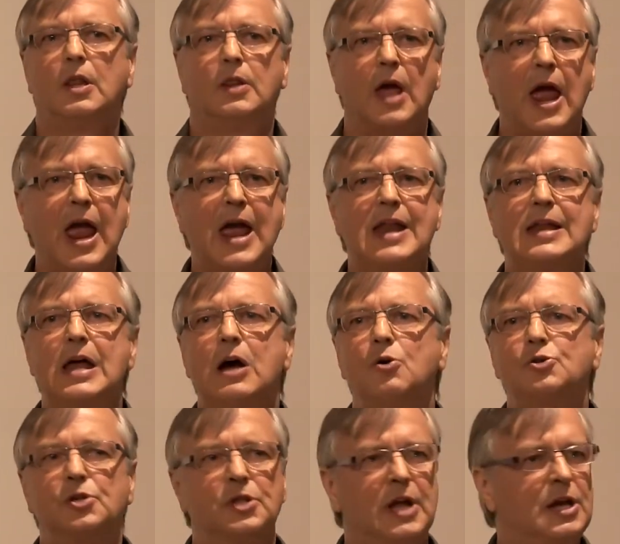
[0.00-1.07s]

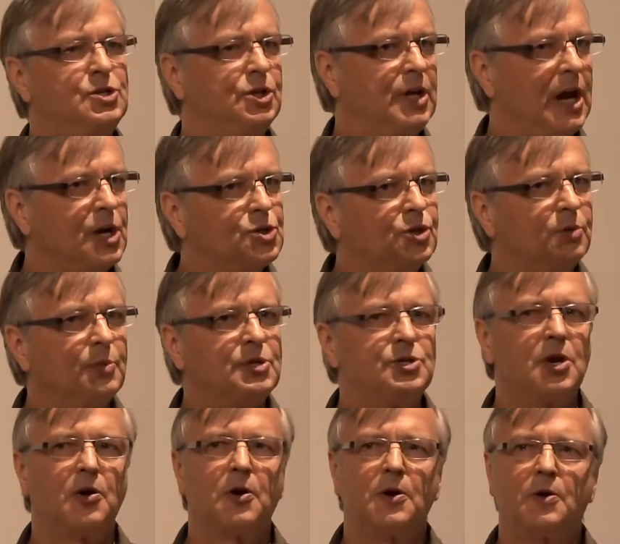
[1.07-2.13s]
handouts and the educational
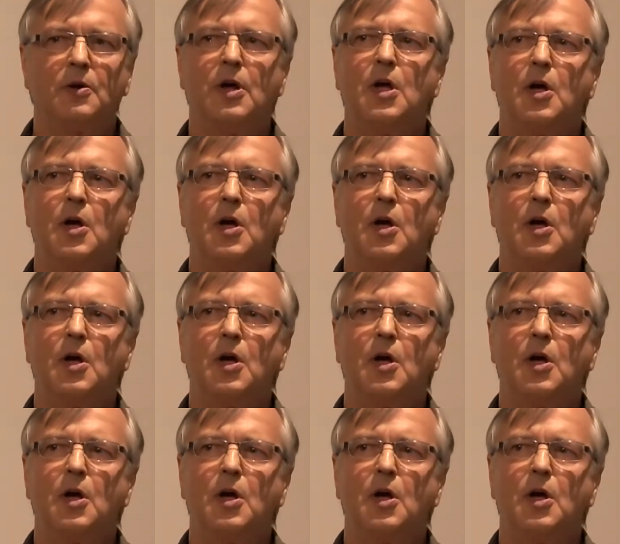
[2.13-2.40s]
material.